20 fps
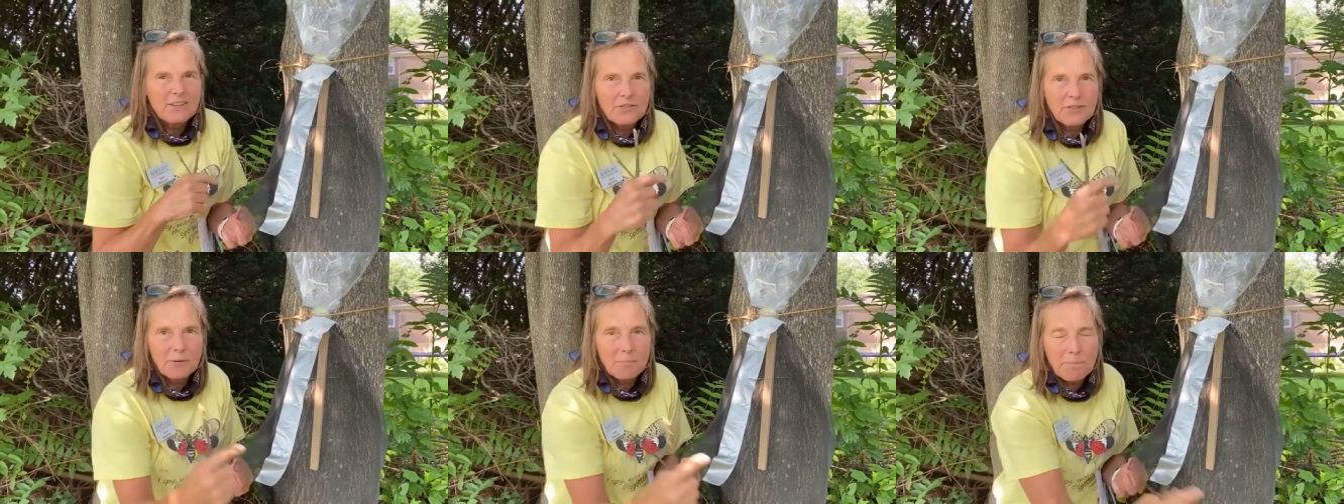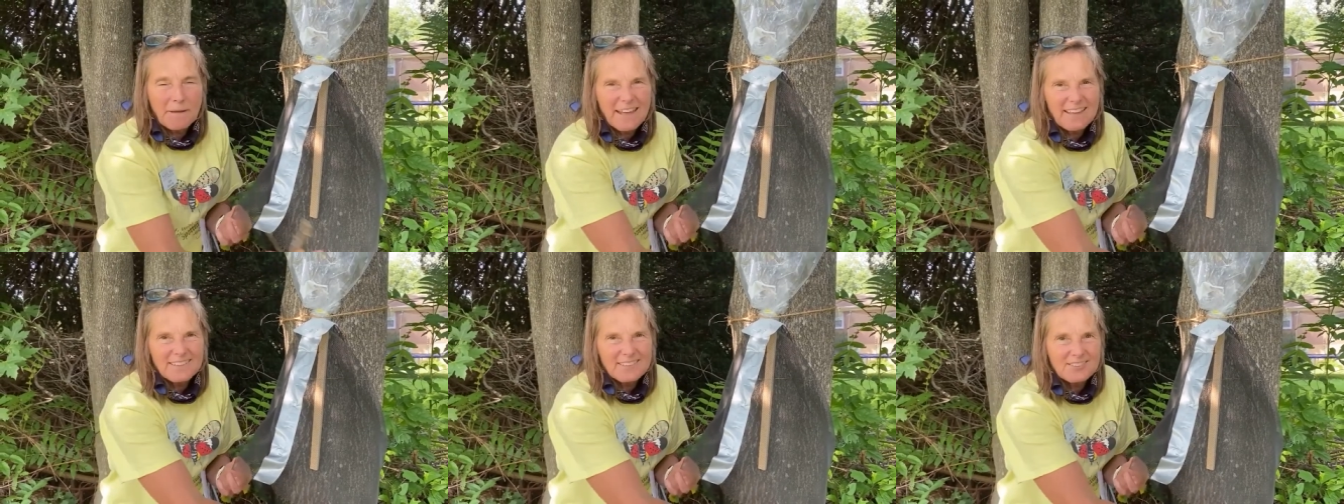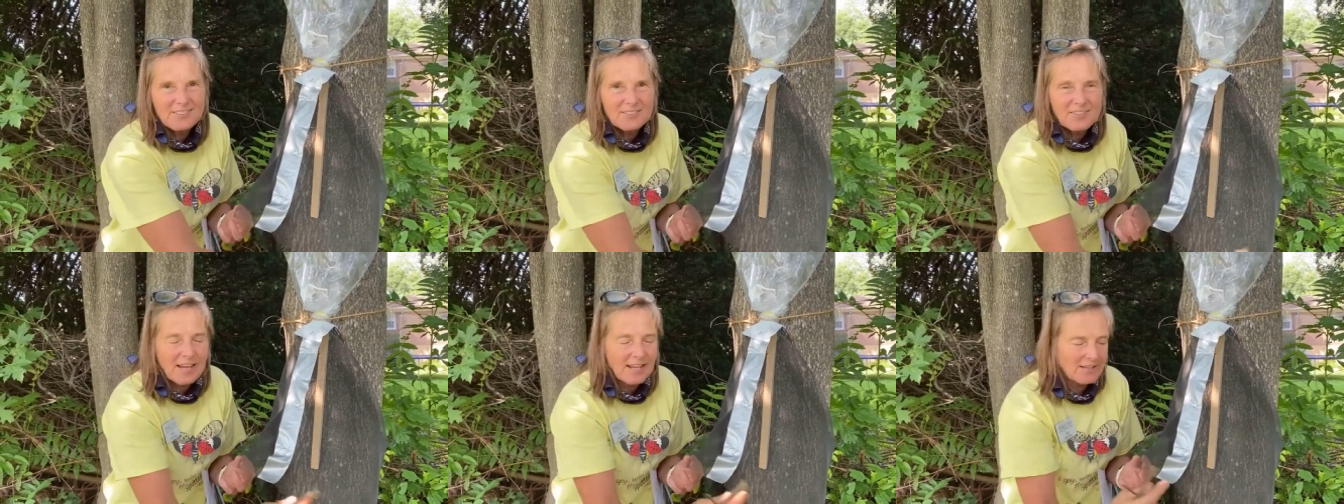the penn
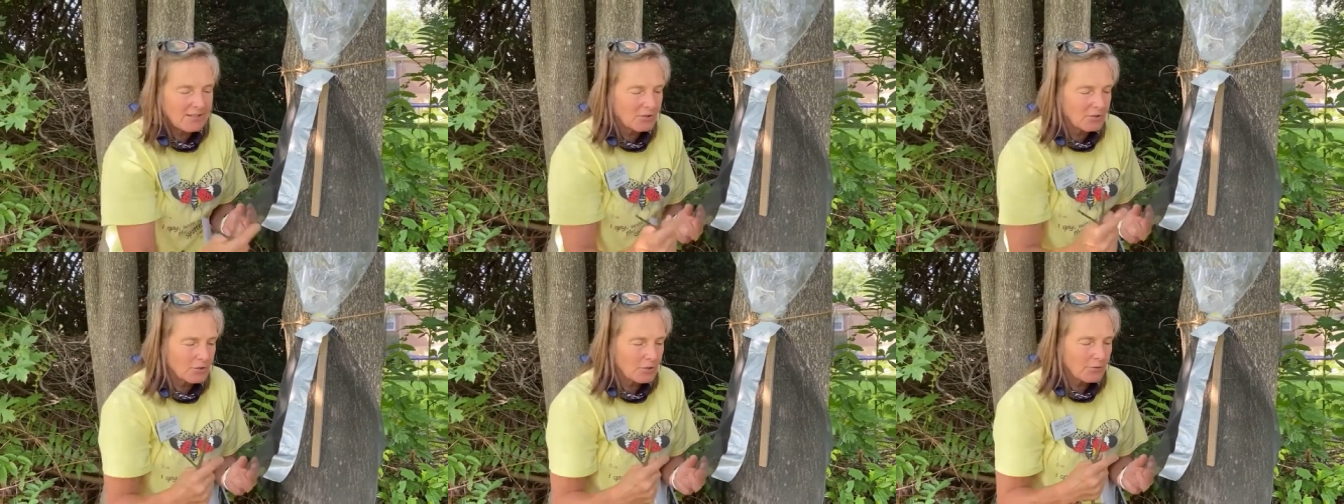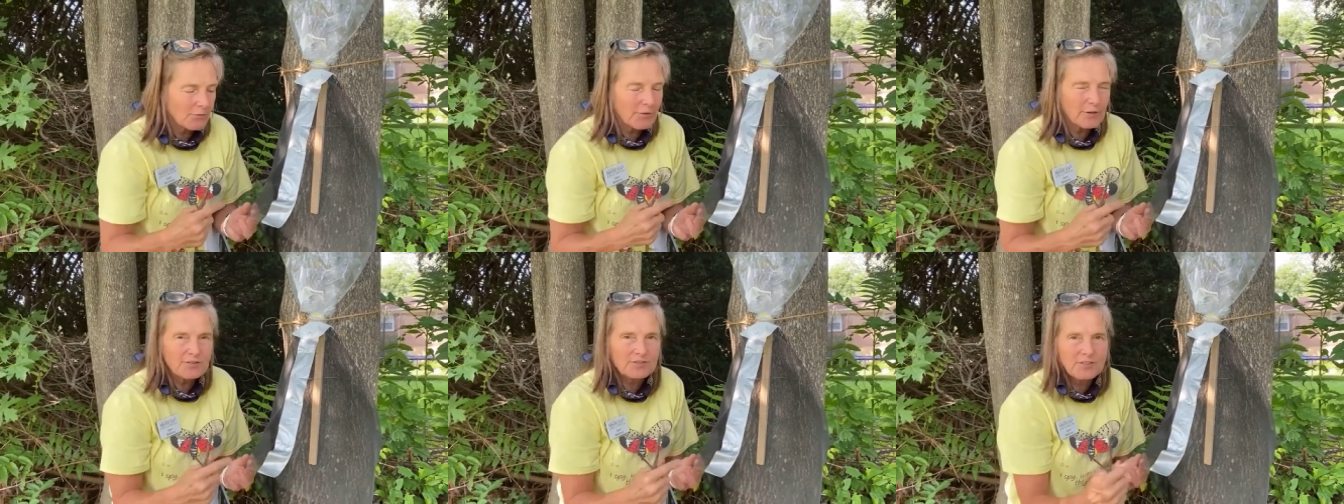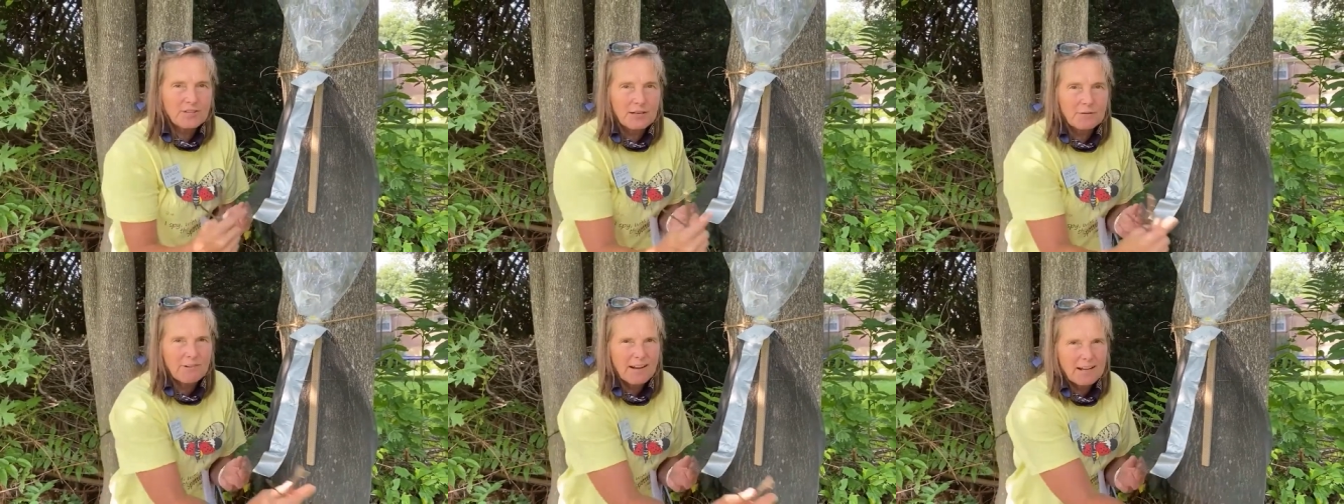state
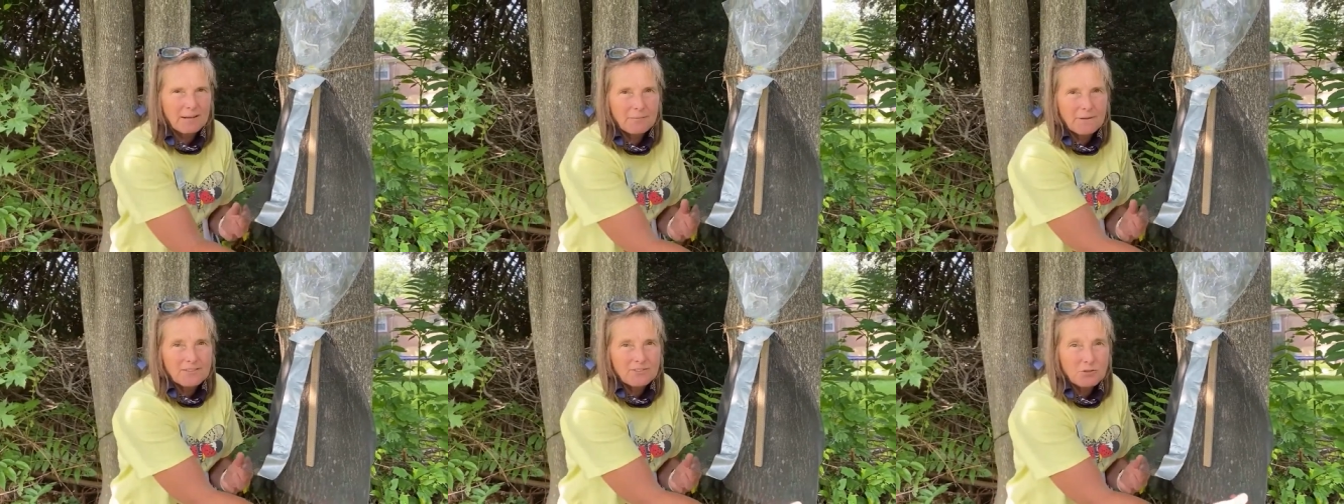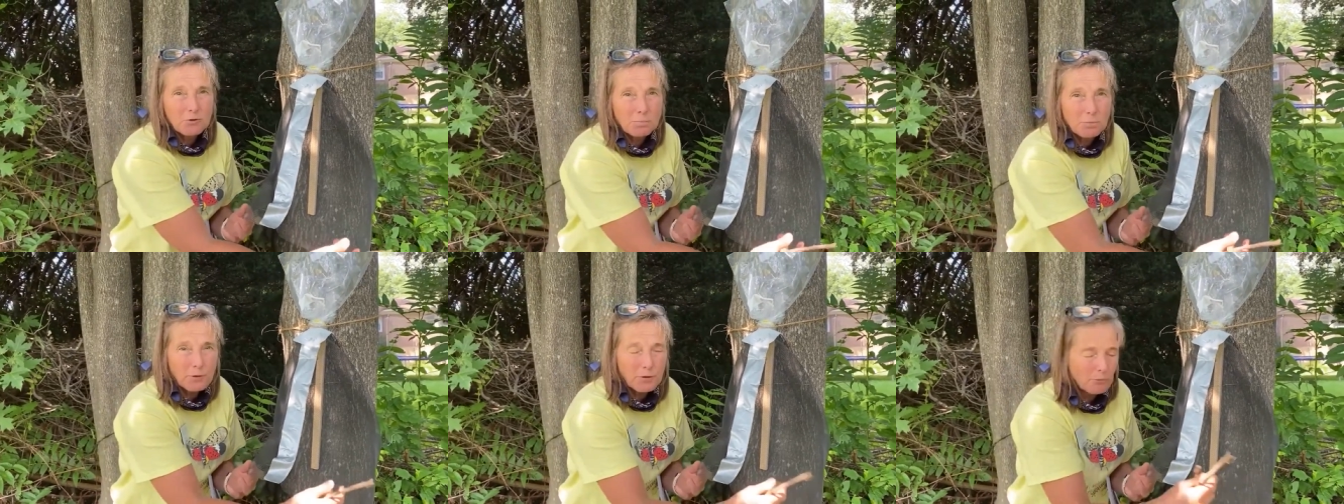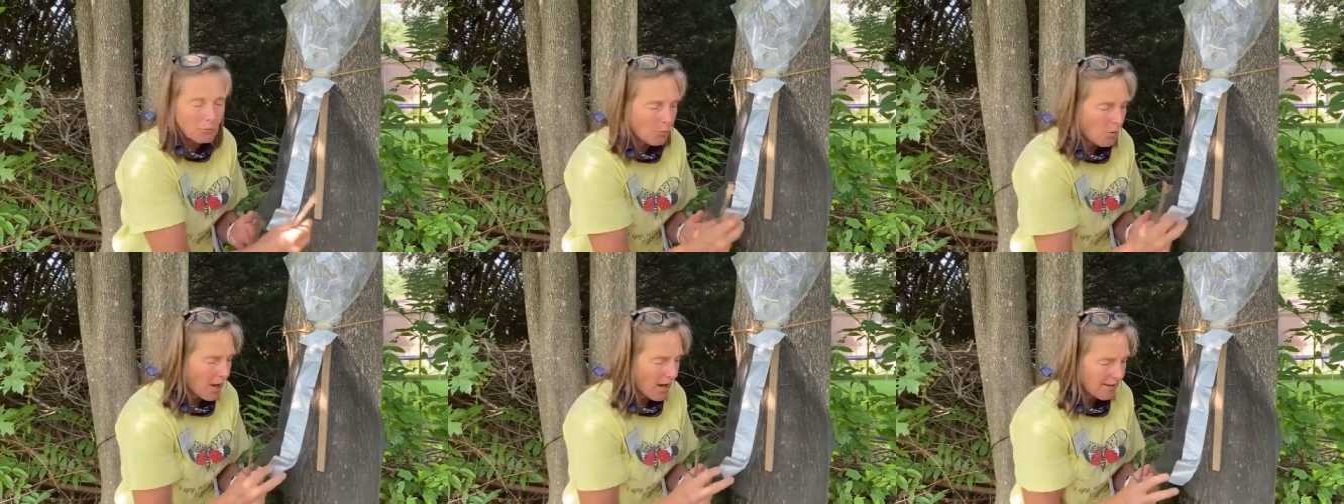university recommends you
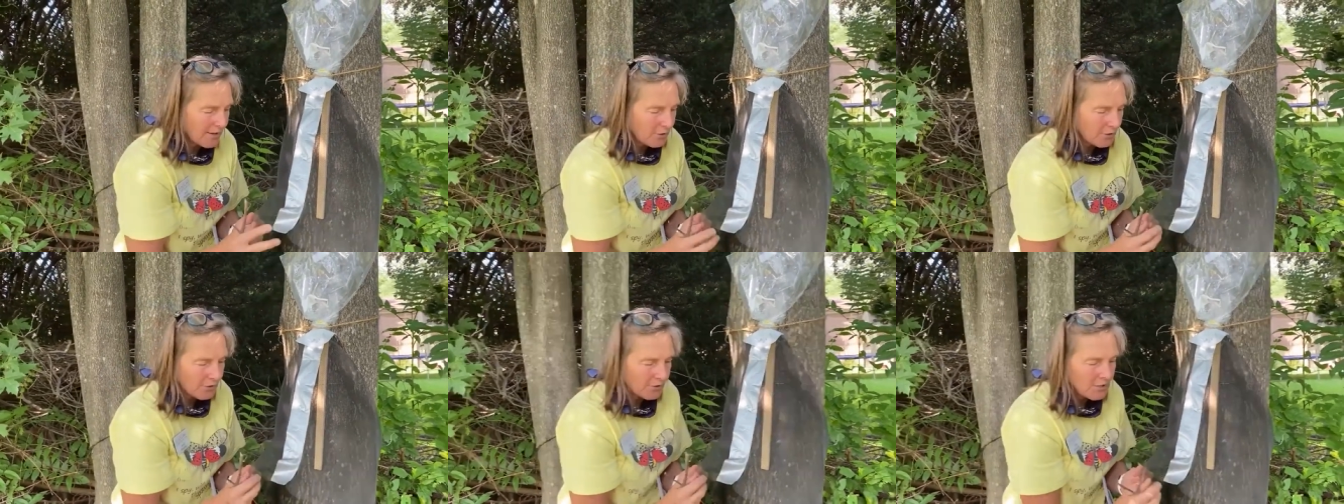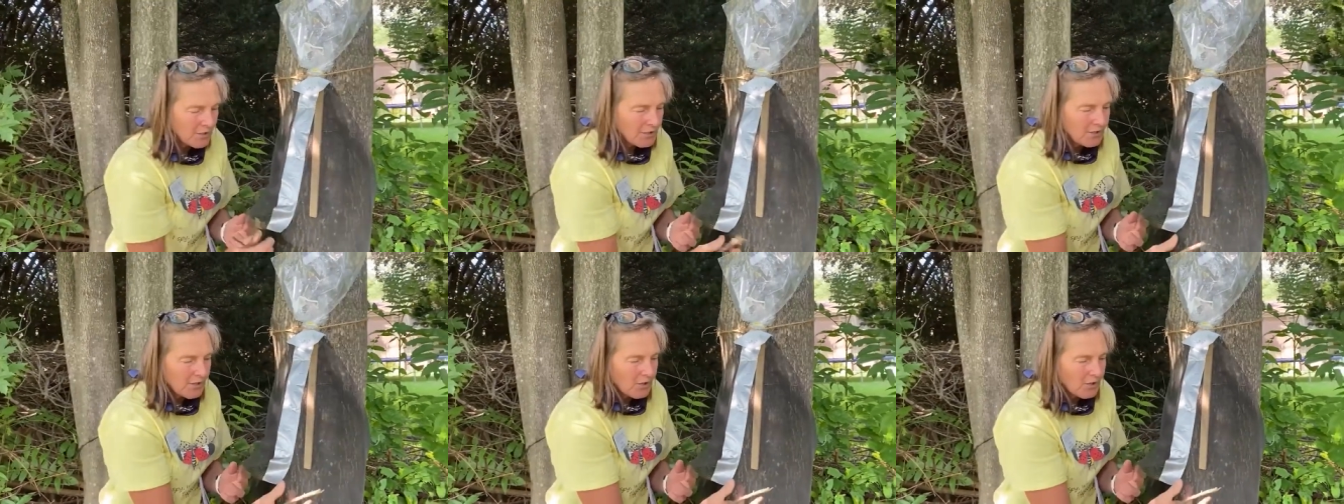put wire